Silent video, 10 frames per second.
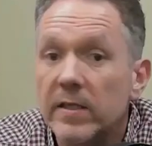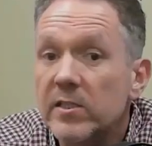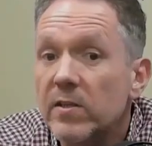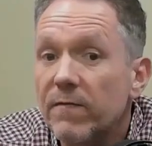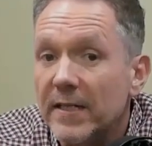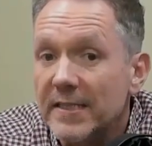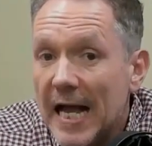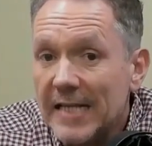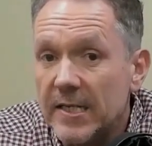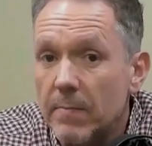This is a
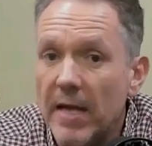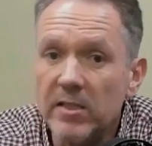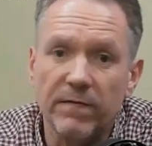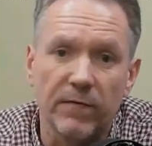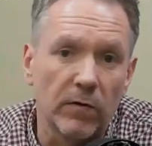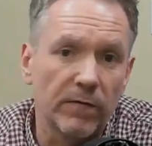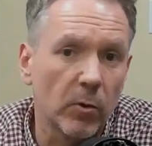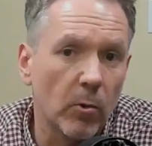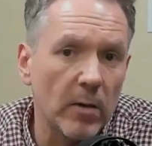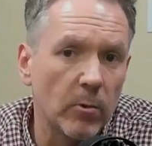fantastic metaphor for the
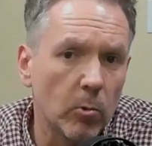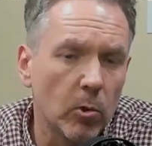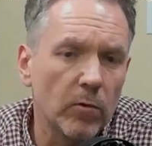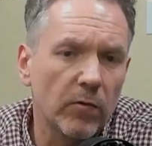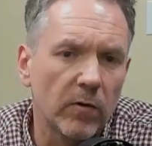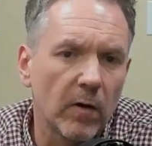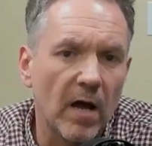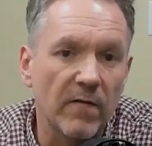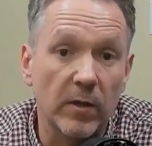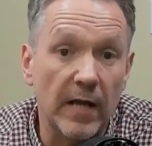way we walk through
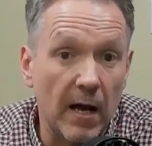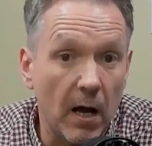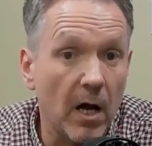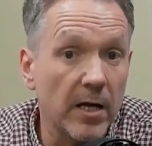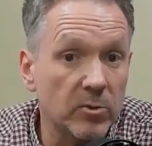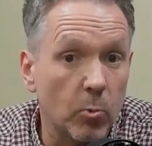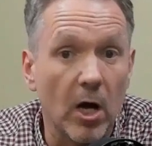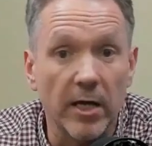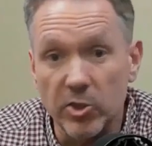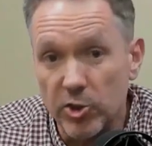life with our eyes
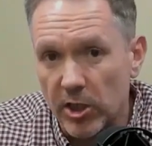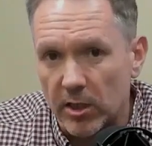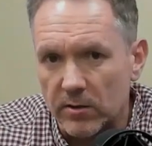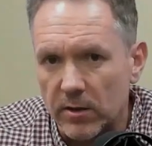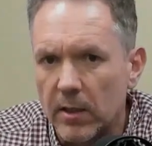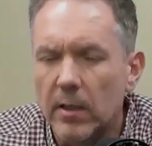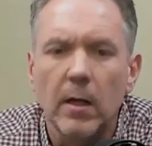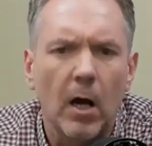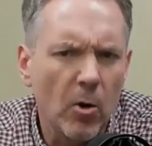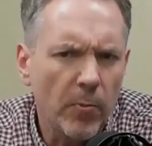wide shut.
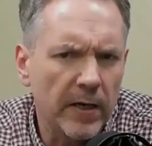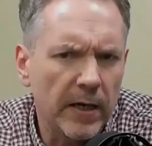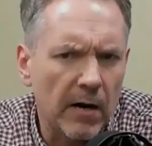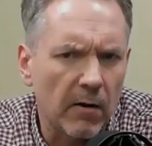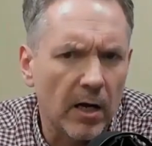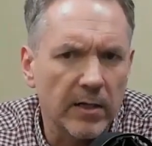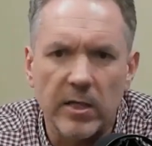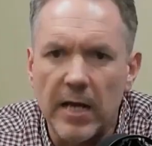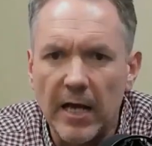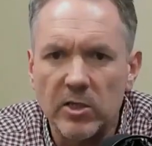Opening our eyes
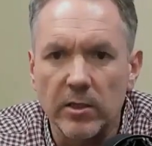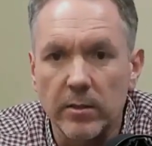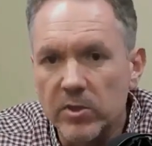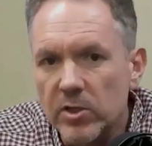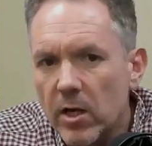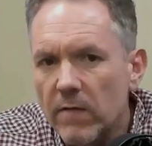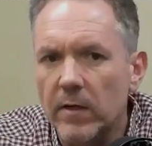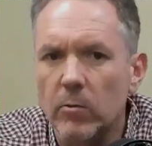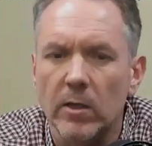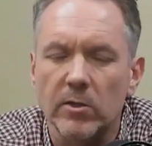and actually
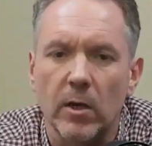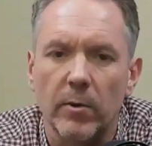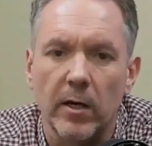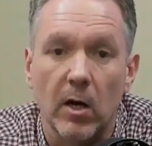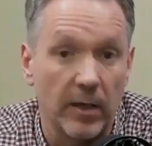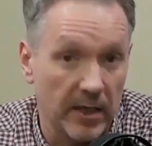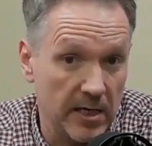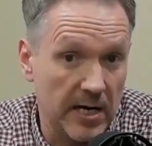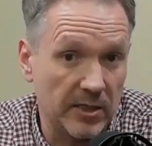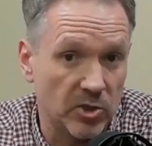observing what's going on
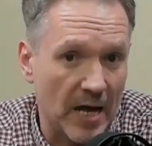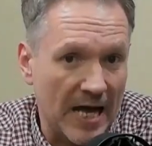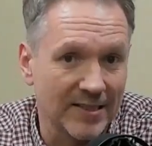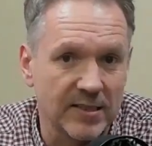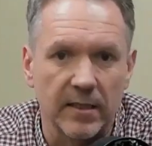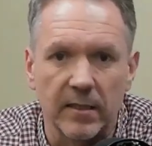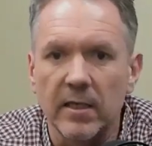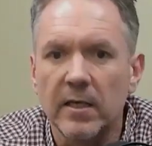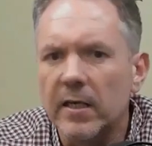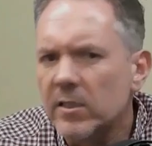in actuality
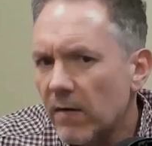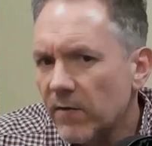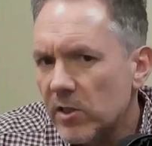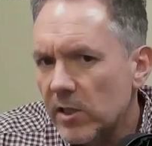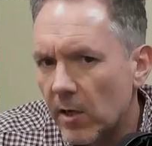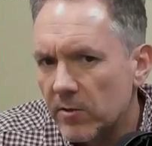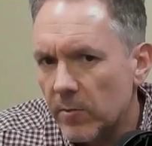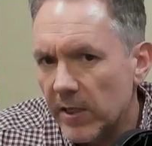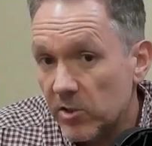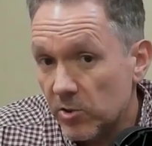is obviously going to
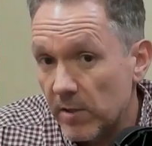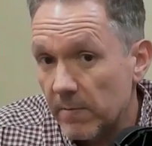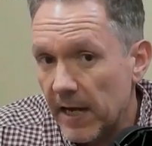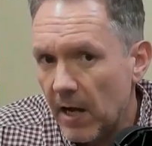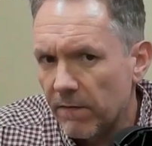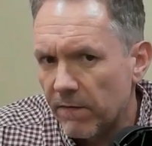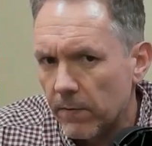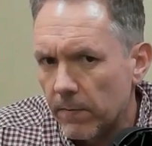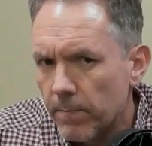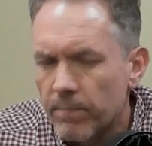be extremely helpful.